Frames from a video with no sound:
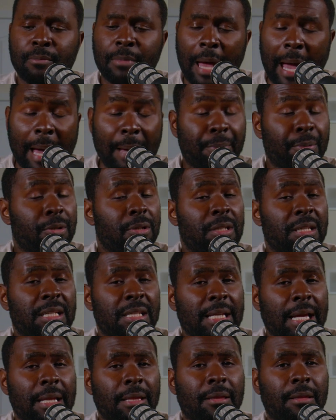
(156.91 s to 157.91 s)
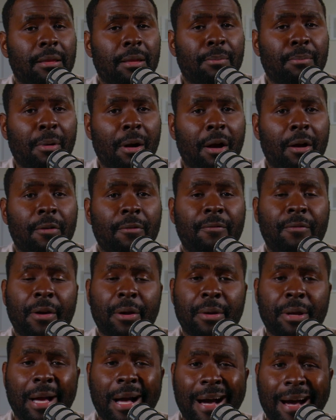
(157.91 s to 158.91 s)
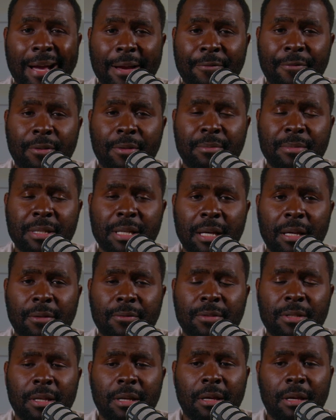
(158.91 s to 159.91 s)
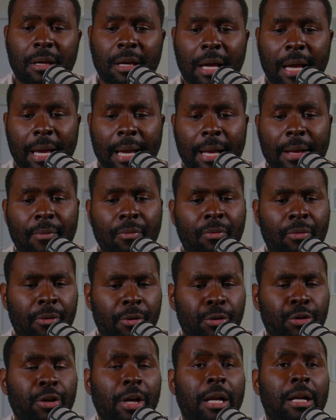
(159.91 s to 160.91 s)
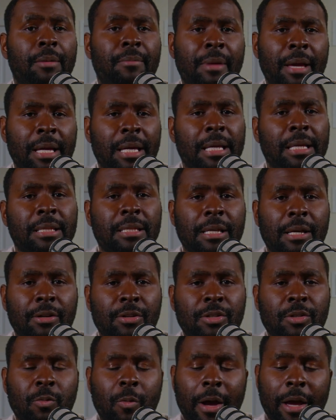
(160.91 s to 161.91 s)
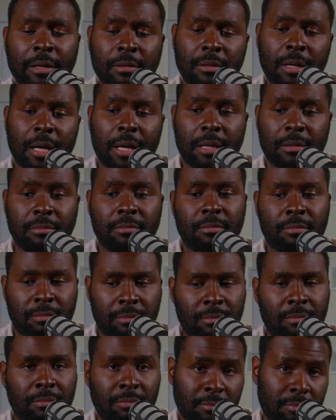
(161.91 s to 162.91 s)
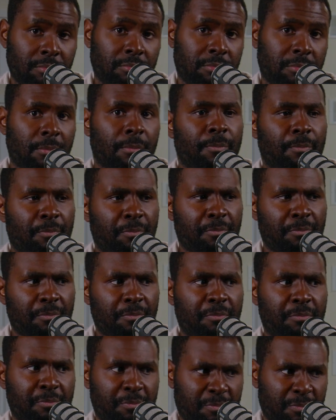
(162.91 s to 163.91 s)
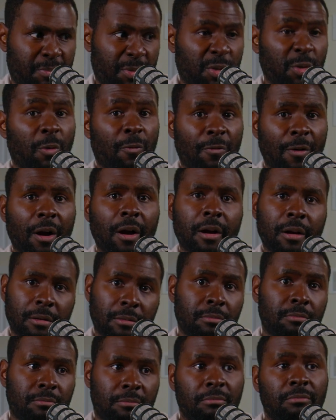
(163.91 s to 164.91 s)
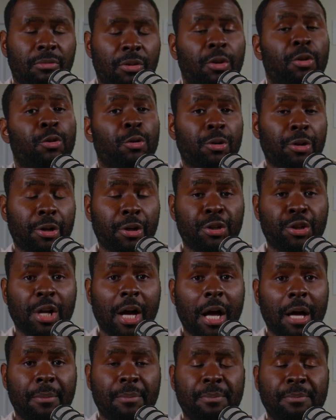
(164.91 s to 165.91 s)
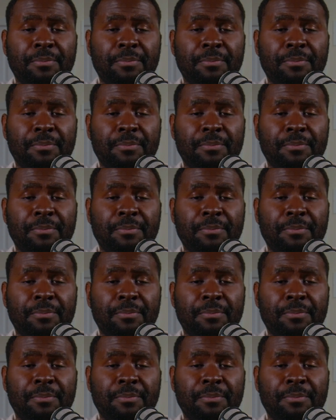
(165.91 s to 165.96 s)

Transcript: Apple has set the bar very high for themselves, and they're trying to make Intel sweat, and so far, they're doing a good job.